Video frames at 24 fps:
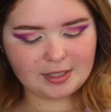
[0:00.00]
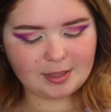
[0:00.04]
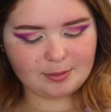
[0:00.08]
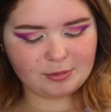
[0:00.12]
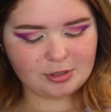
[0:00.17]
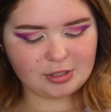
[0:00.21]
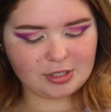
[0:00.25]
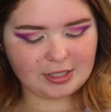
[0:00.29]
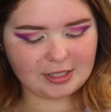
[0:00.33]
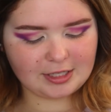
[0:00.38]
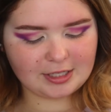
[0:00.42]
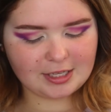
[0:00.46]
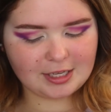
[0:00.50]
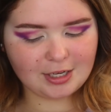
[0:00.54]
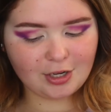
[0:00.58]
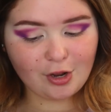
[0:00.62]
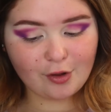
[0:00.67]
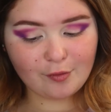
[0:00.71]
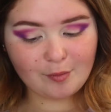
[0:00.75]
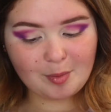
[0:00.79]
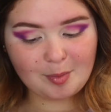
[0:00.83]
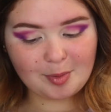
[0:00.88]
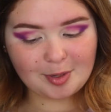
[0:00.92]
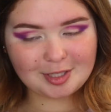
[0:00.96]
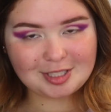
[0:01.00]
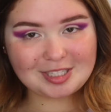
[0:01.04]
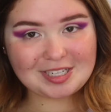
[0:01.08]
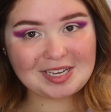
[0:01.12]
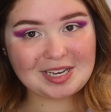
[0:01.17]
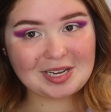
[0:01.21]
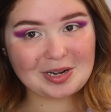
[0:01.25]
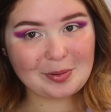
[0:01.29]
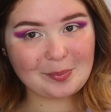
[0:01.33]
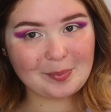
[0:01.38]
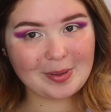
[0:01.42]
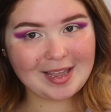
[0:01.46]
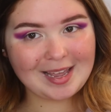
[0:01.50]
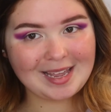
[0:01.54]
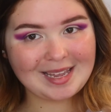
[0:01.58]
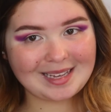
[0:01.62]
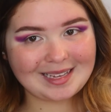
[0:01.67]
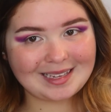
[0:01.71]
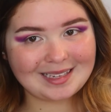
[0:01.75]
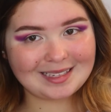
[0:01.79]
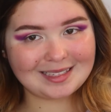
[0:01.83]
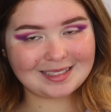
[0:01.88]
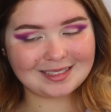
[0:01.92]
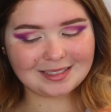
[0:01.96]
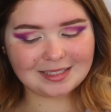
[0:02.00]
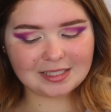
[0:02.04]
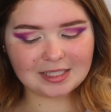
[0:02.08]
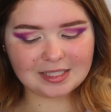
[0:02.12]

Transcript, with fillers: I'm just gonna clean off my brush again on my hand